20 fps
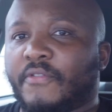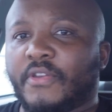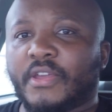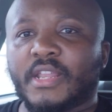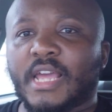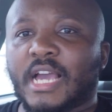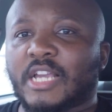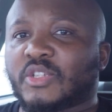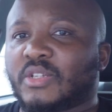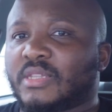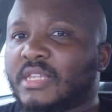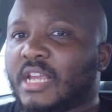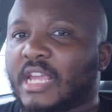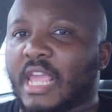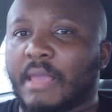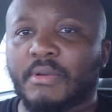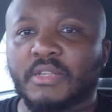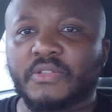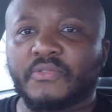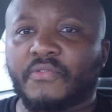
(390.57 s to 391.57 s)
actually the
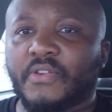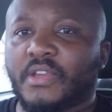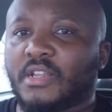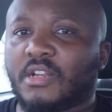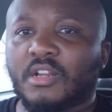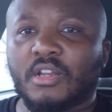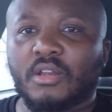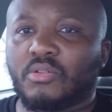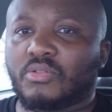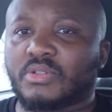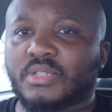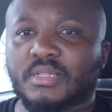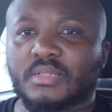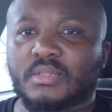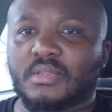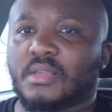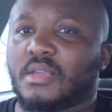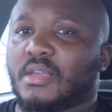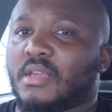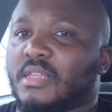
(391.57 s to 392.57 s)
game was very close.
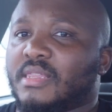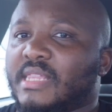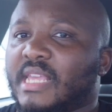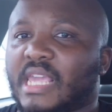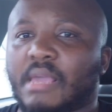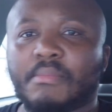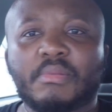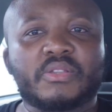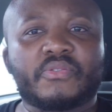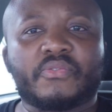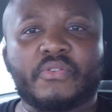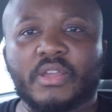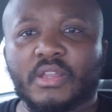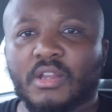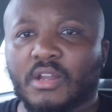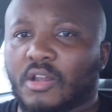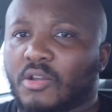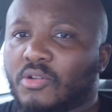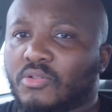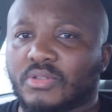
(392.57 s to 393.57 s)
The game was very
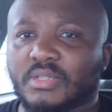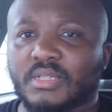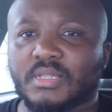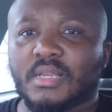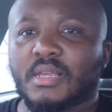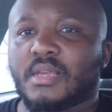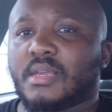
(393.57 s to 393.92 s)
close.